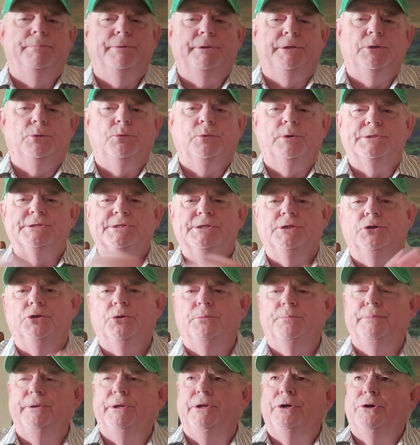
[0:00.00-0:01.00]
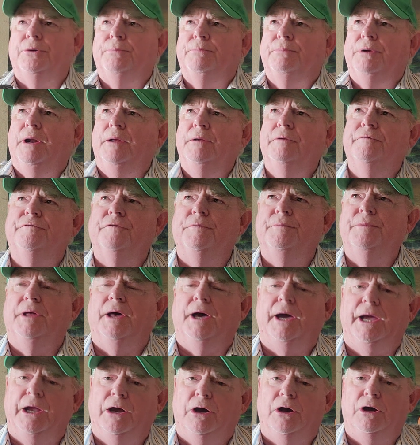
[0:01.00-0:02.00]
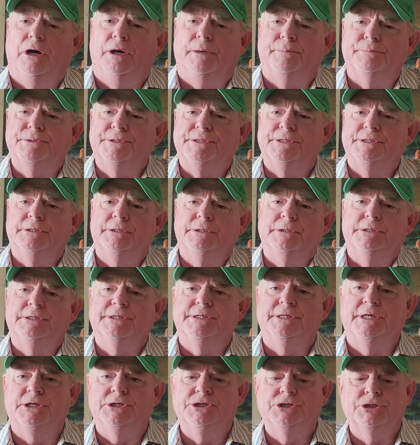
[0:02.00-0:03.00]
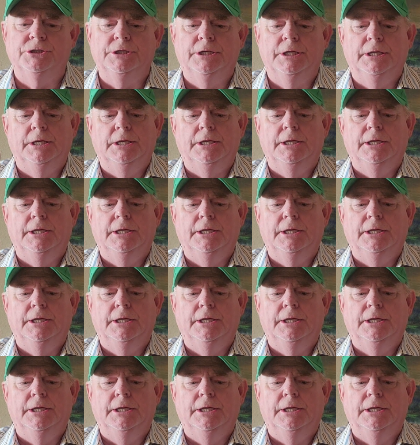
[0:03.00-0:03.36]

but it was a little bitter, probably from the IHOPs and such.